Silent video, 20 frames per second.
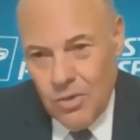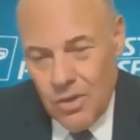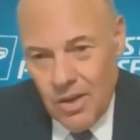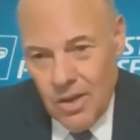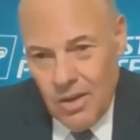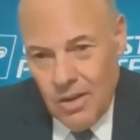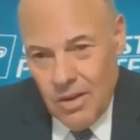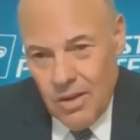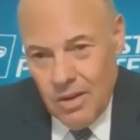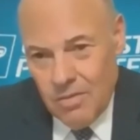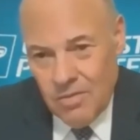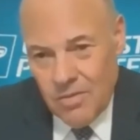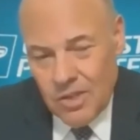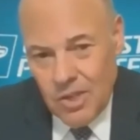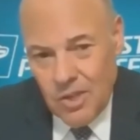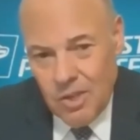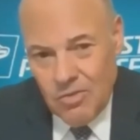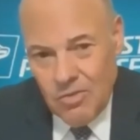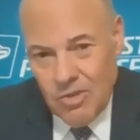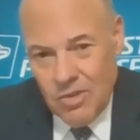There's no
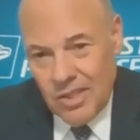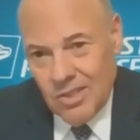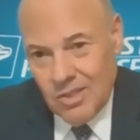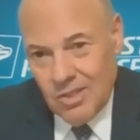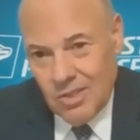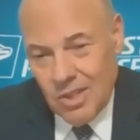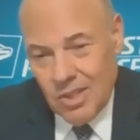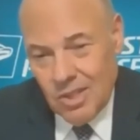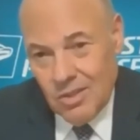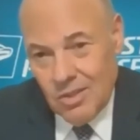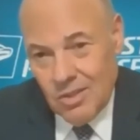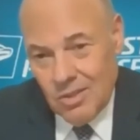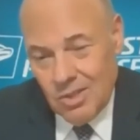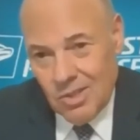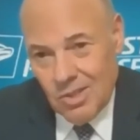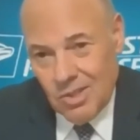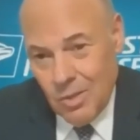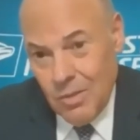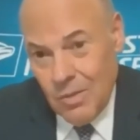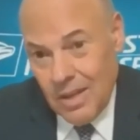need. When
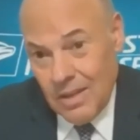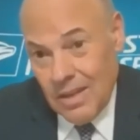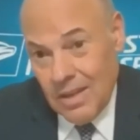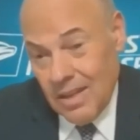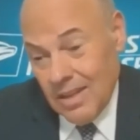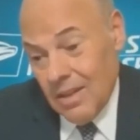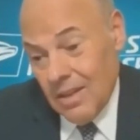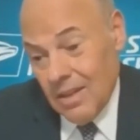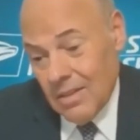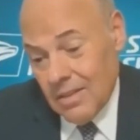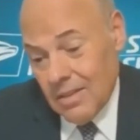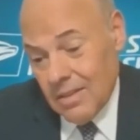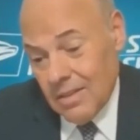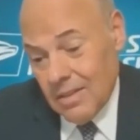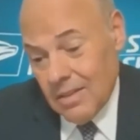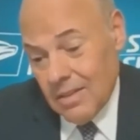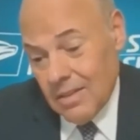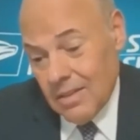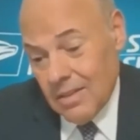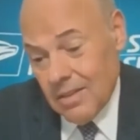obviously there is
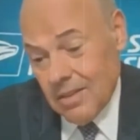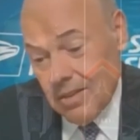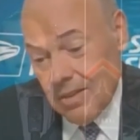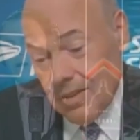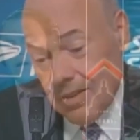a no. need.